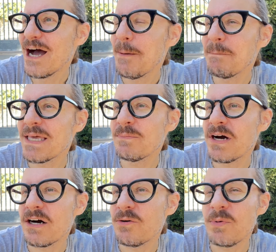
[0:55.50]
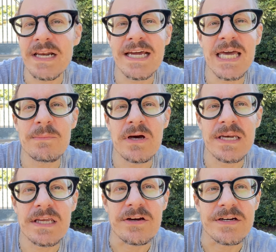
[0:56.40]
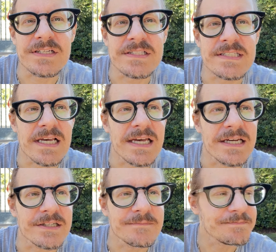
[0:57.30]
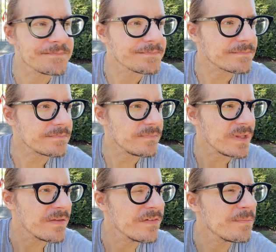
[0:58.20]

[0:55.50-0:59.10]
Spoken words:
Meanwhile, what I came on here to say was